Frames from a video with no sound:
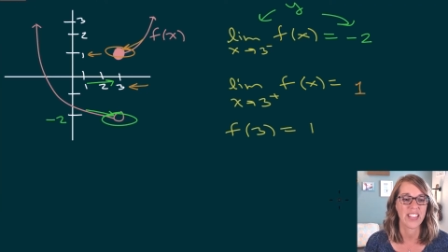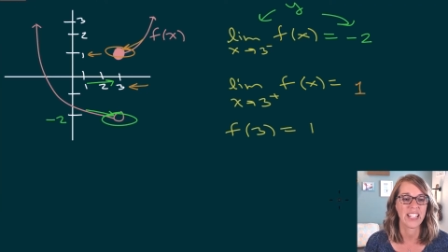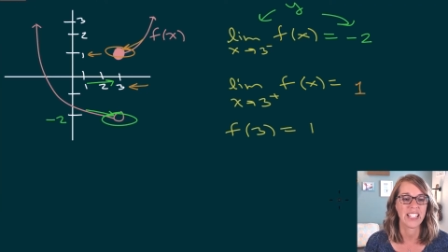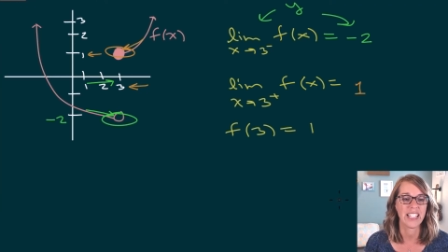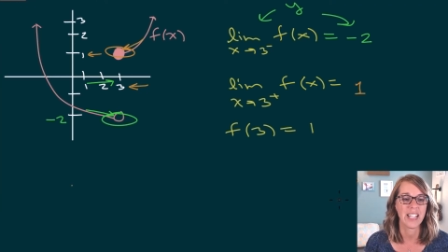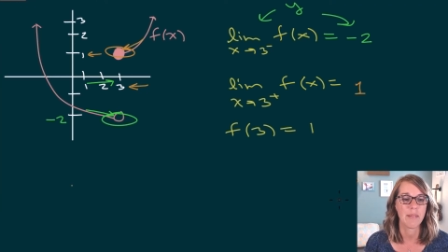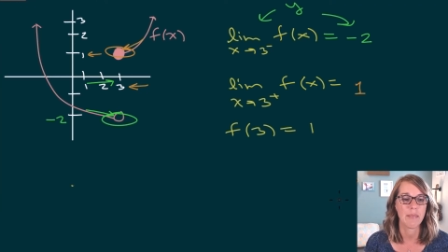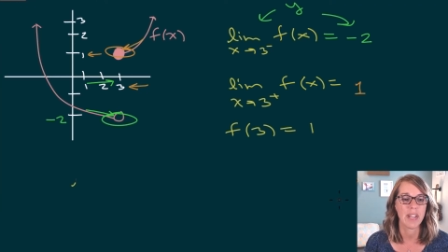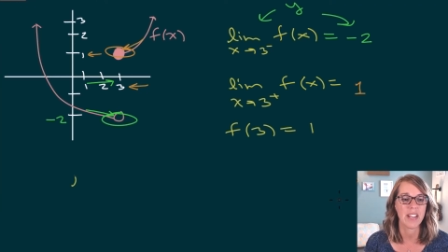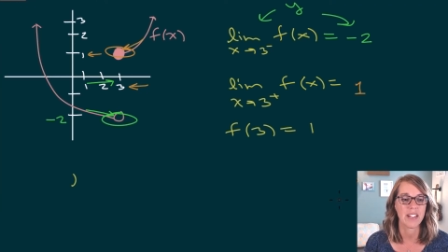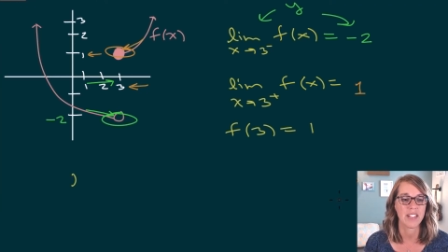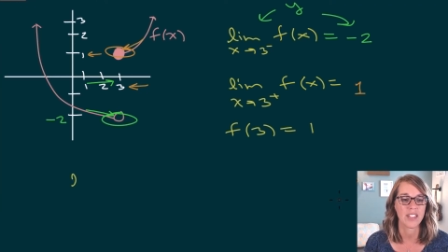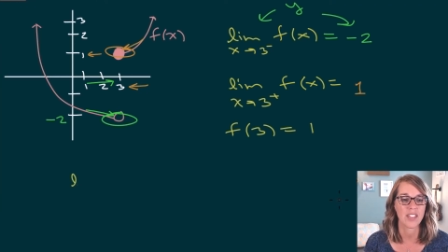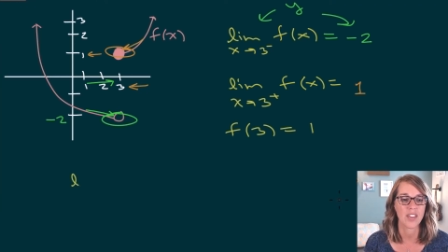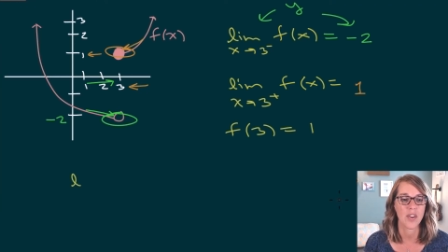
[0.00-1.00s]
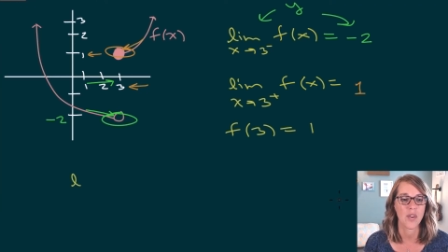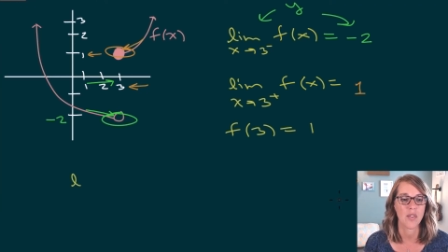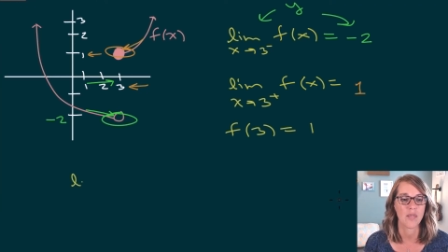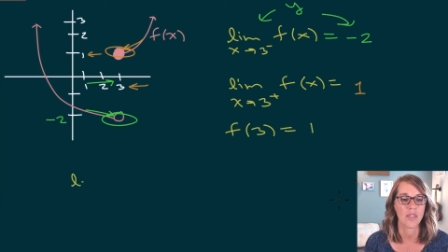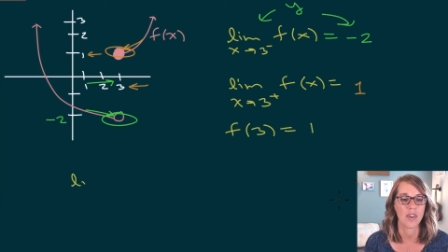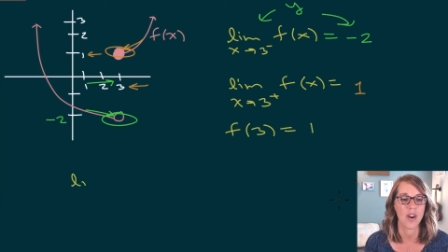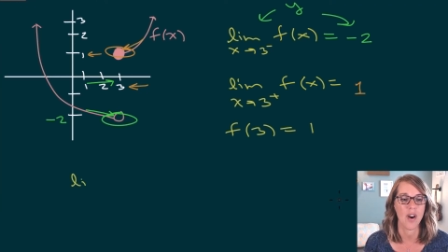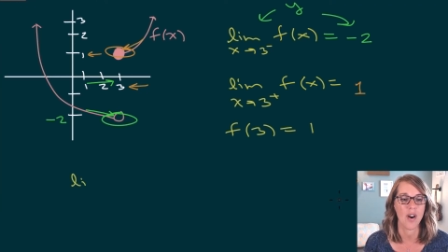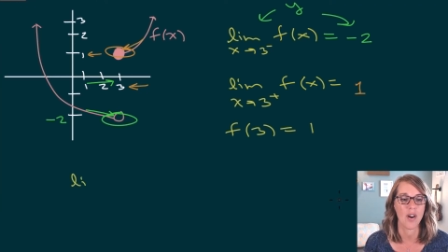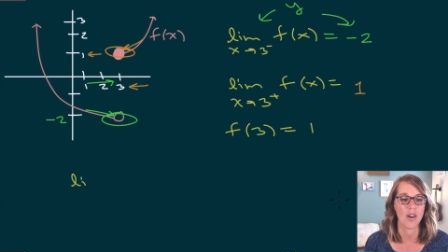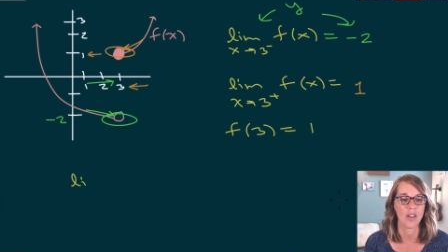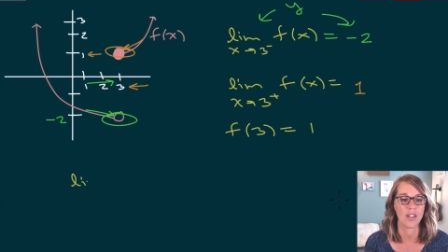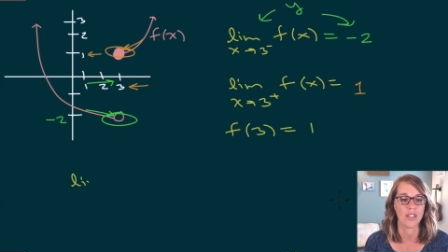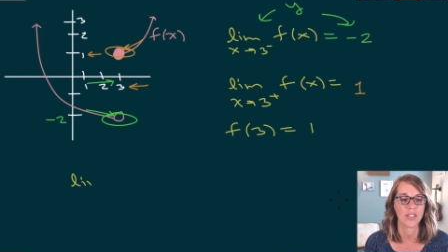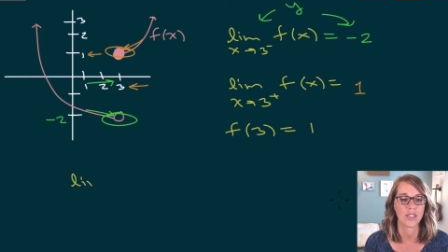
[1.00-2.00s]
the limit
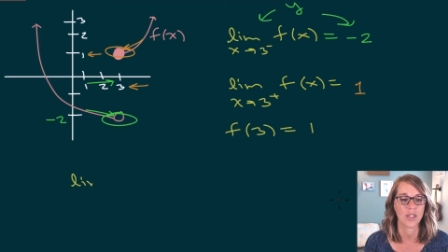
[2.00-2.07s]
overall.